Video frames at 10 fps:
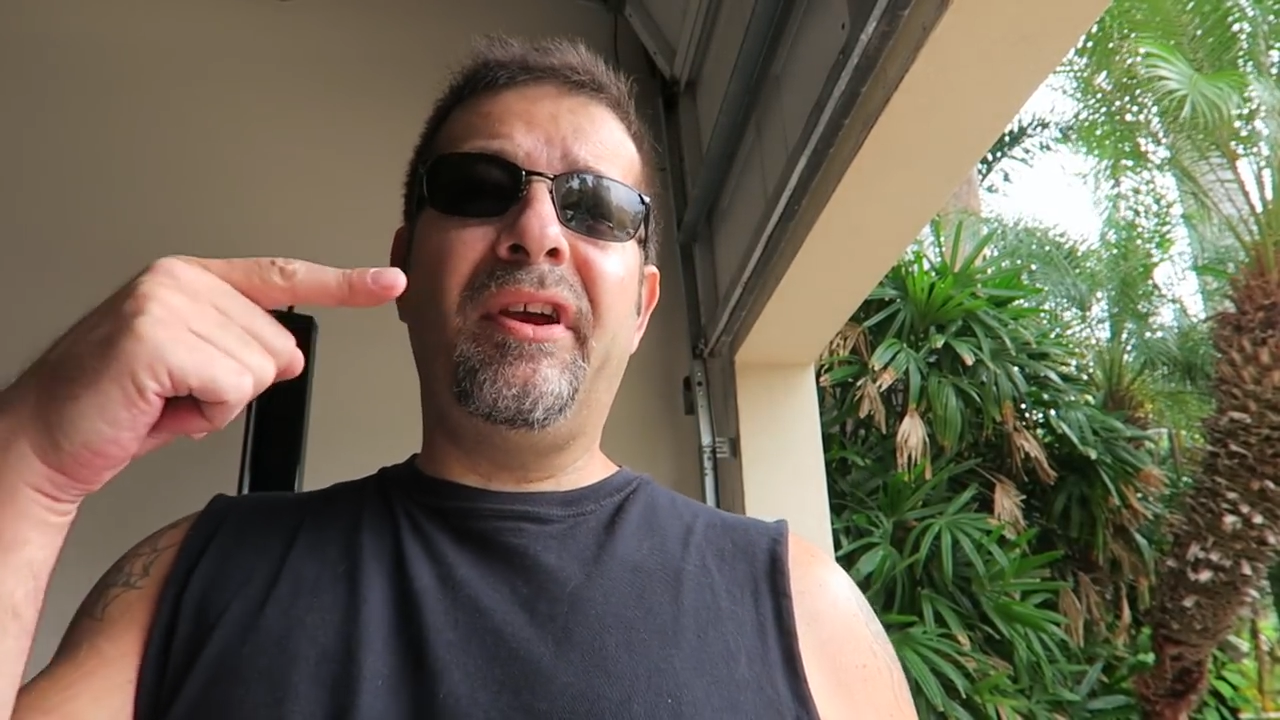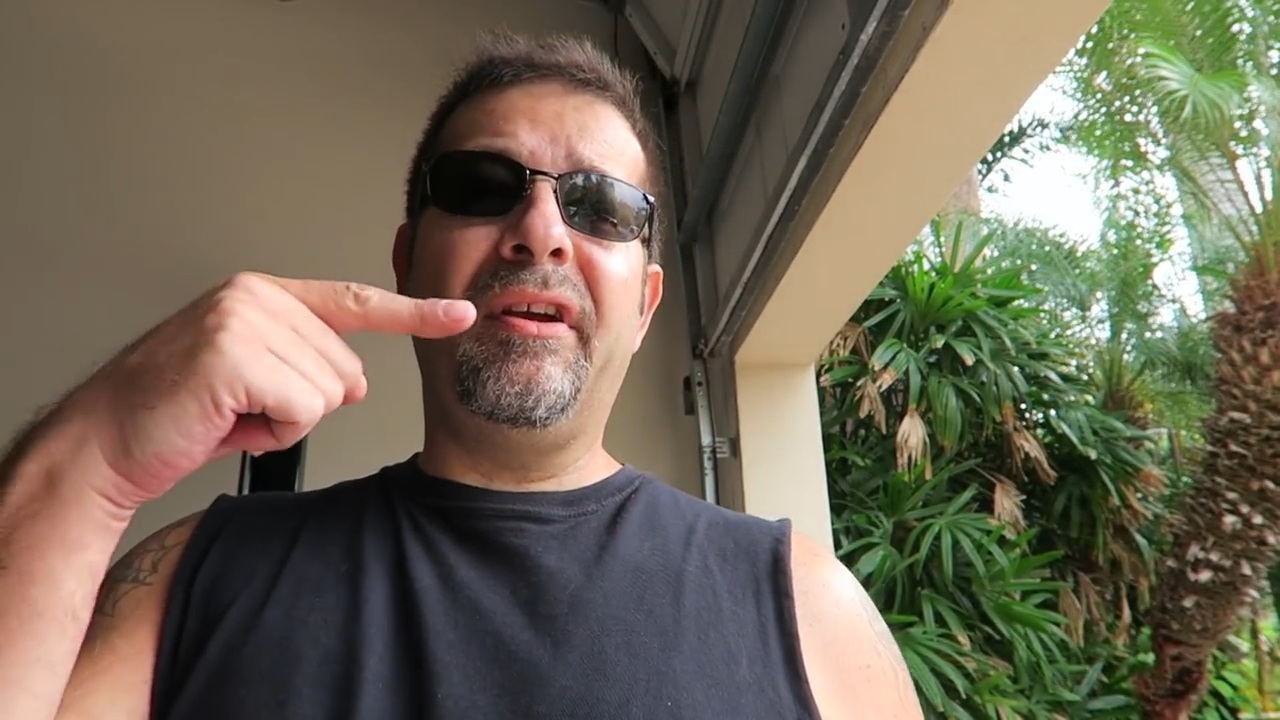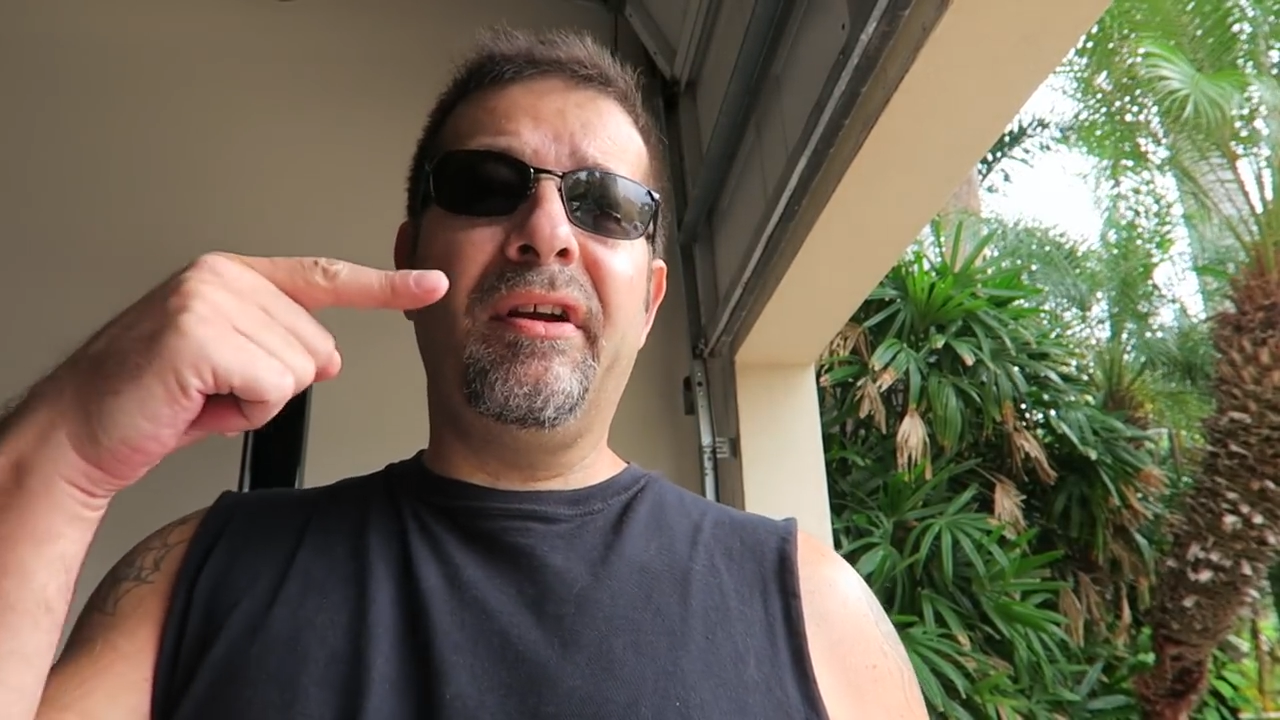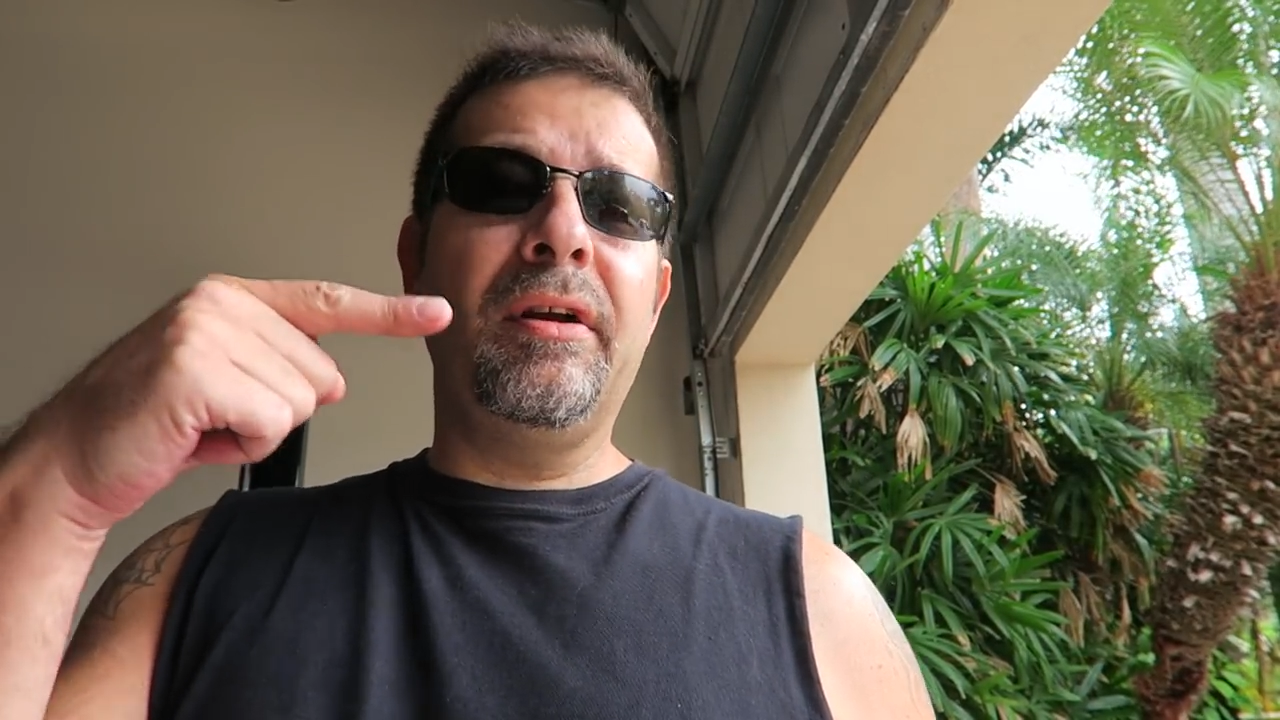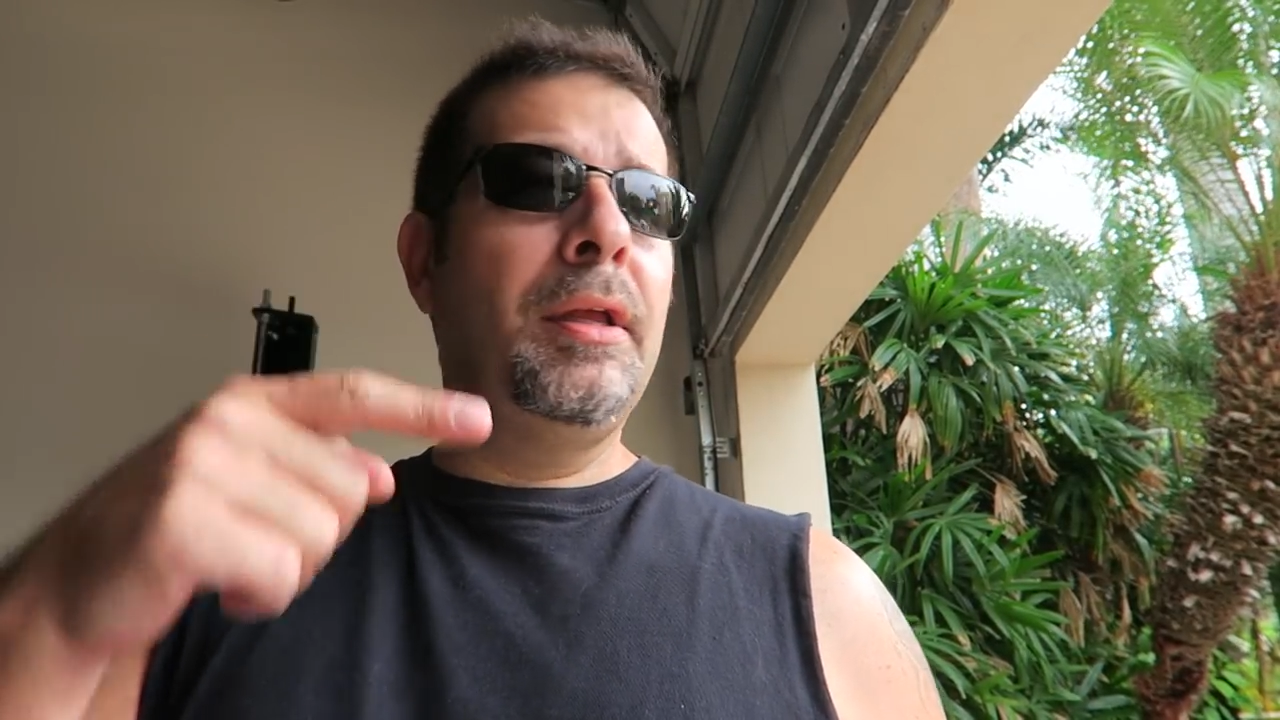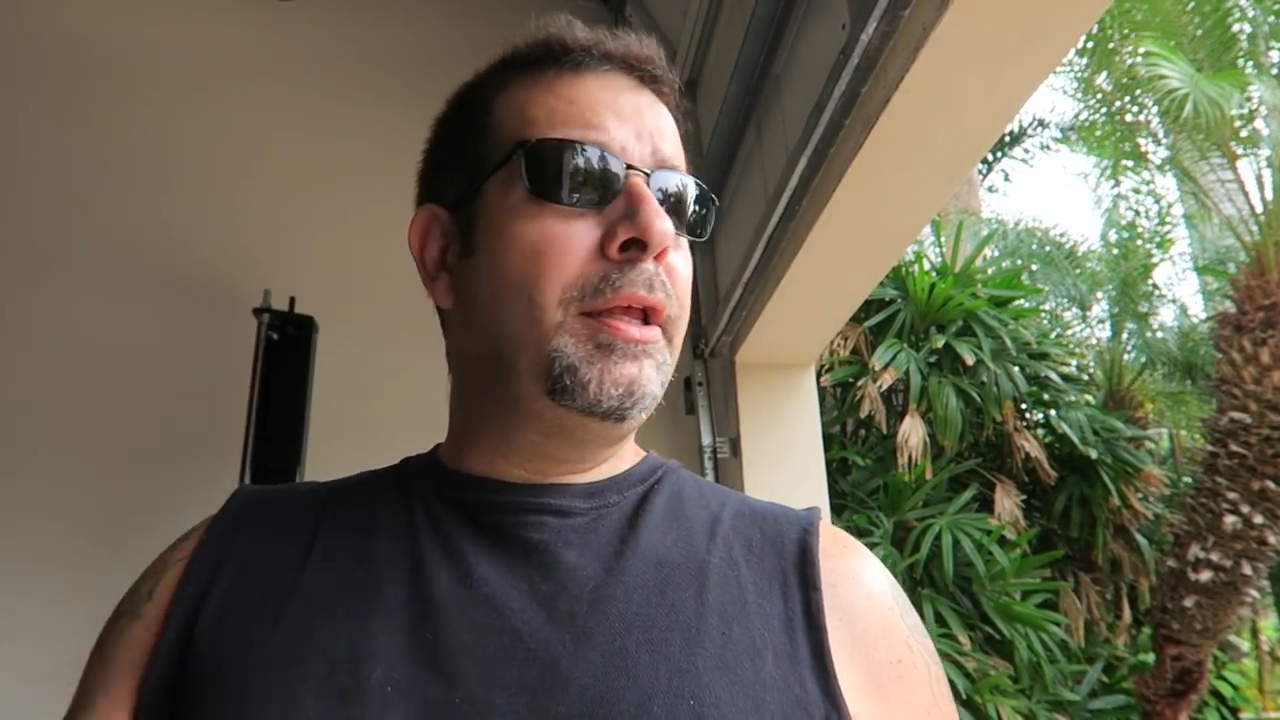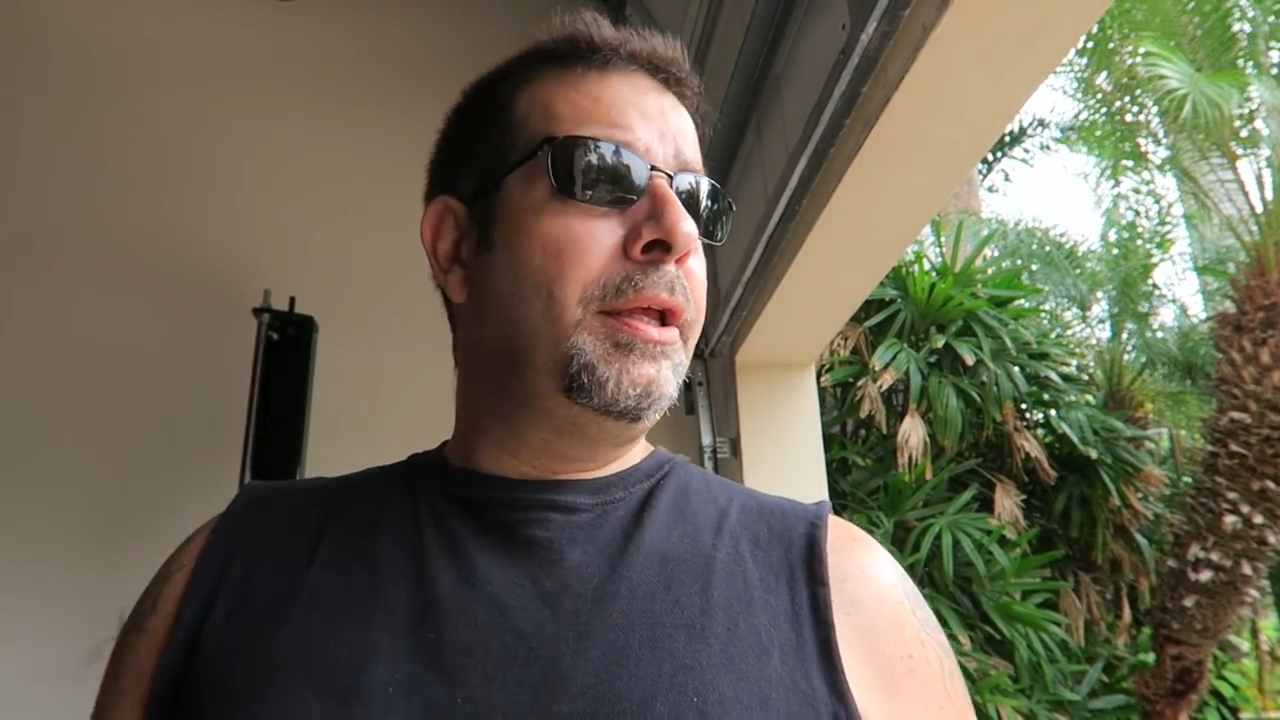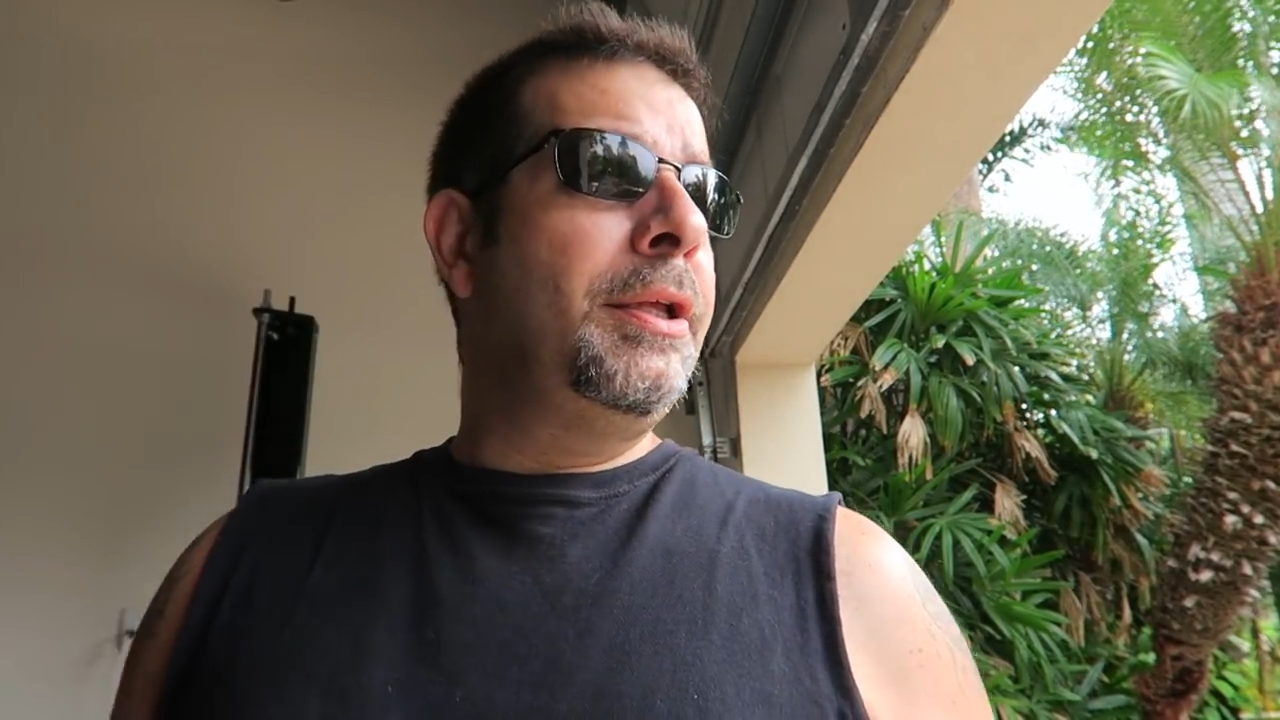there.